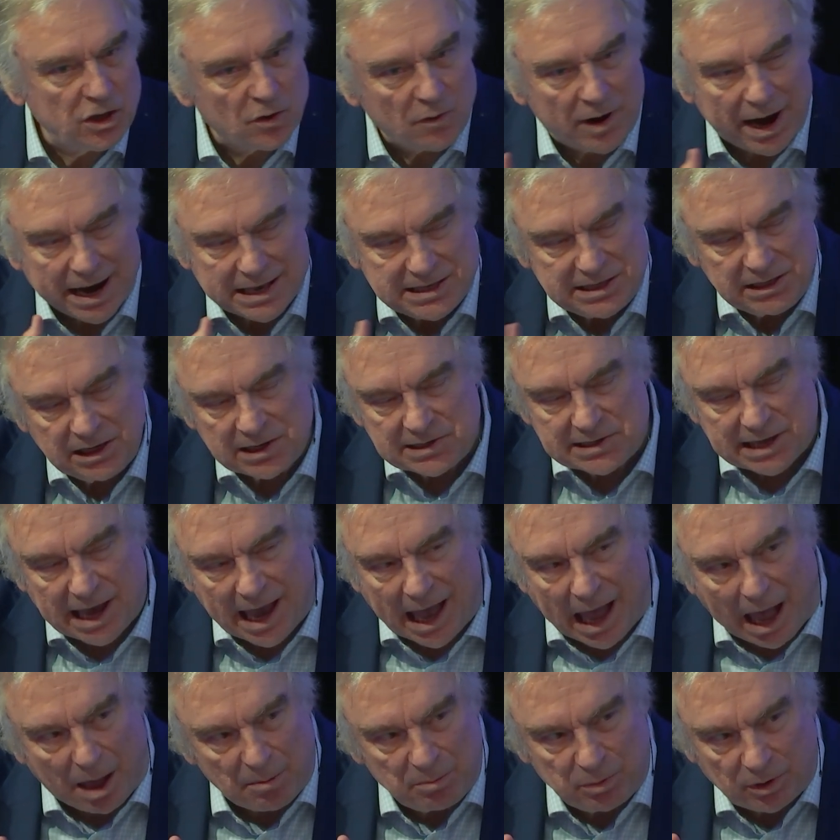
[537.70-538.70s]
acting as a
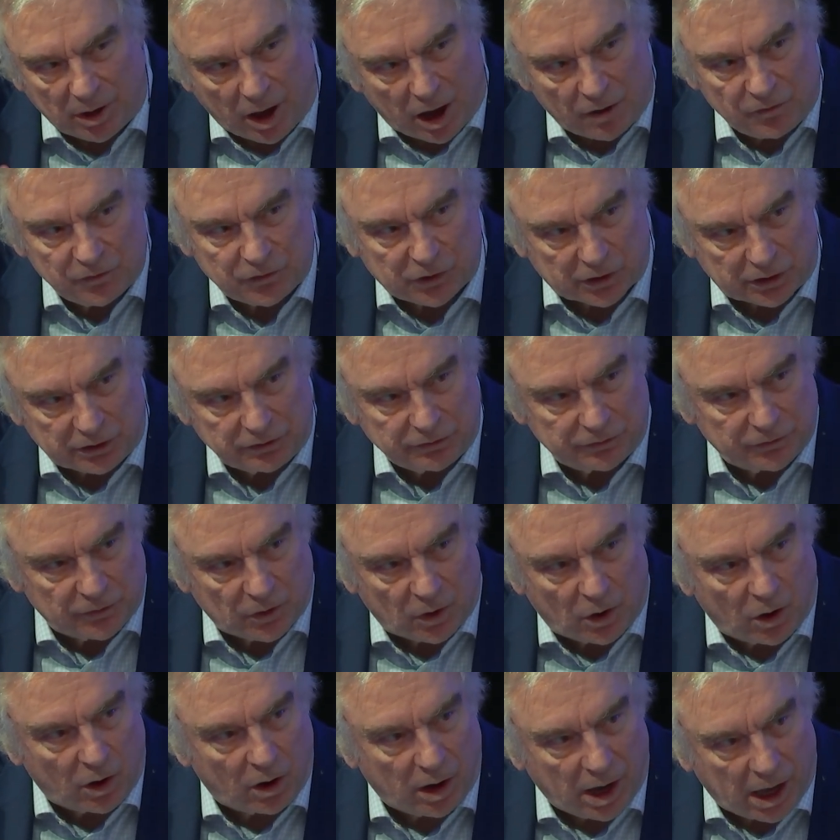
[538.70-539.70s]
hub often
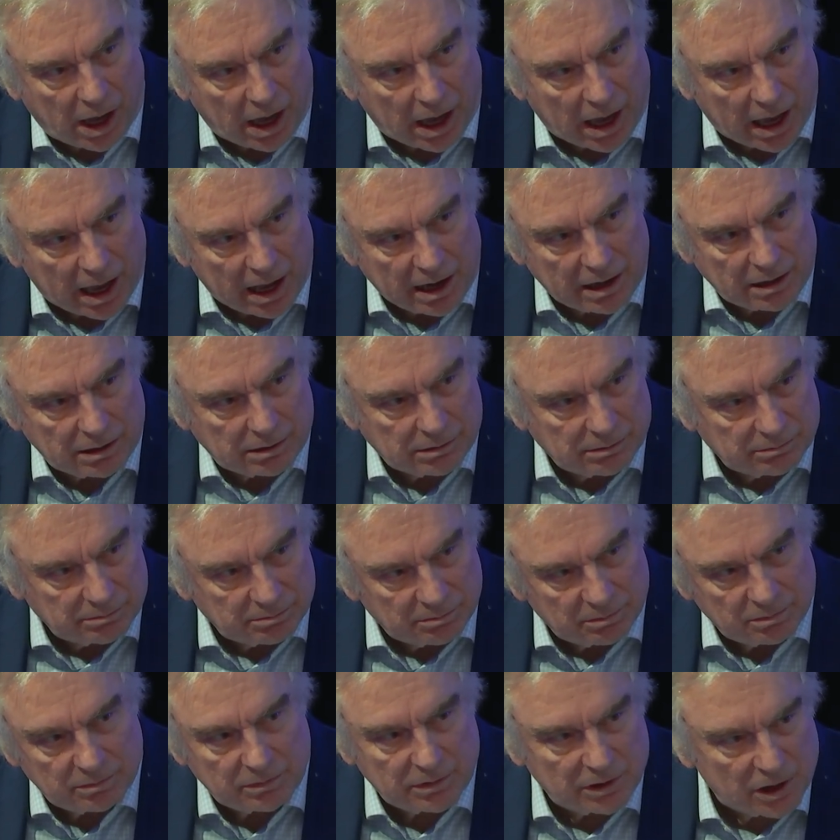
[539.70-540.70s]
for
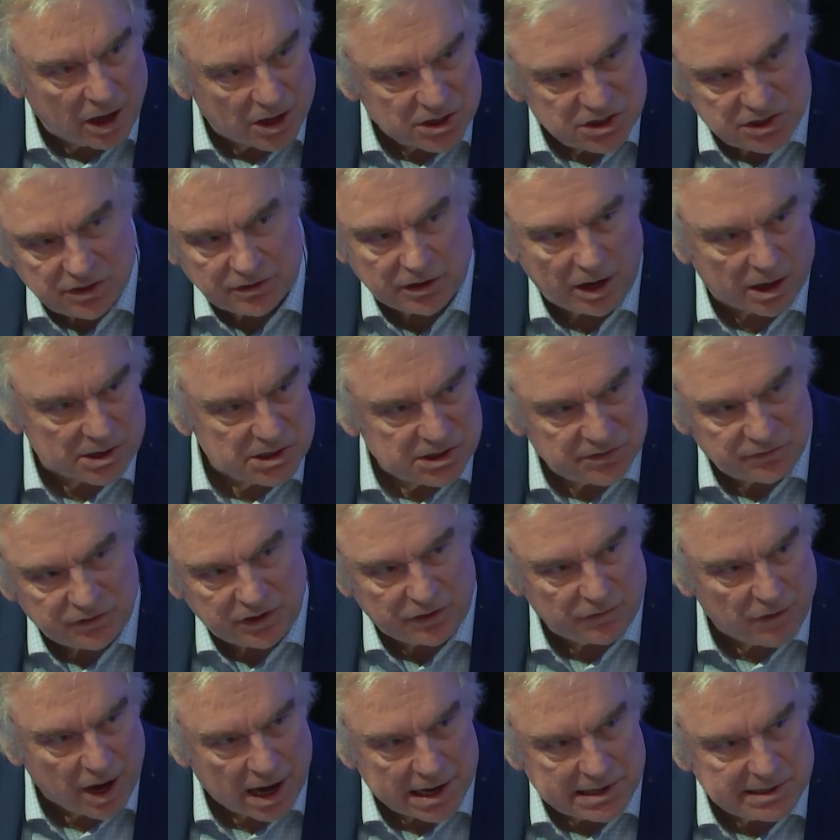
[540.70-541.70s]
lots and lots of
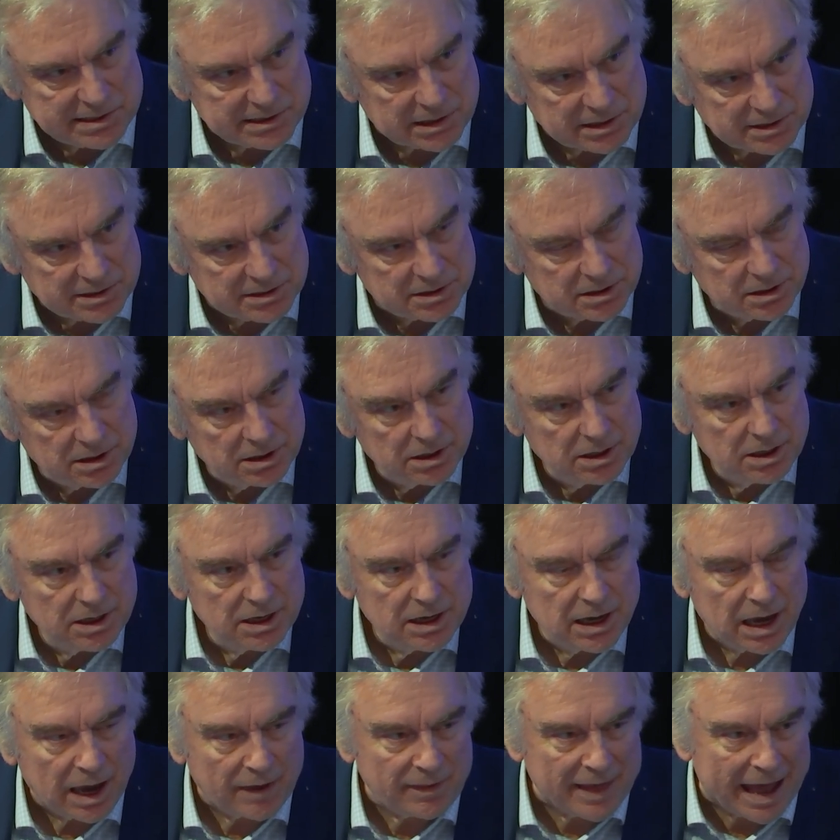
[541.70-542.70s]
devices,
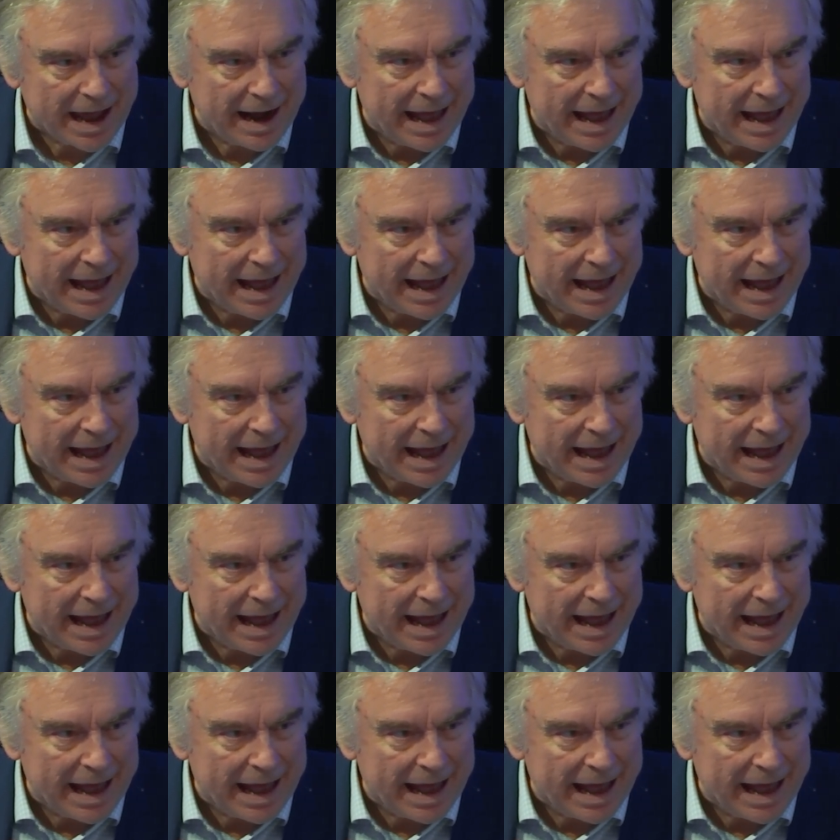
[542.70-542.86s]
and that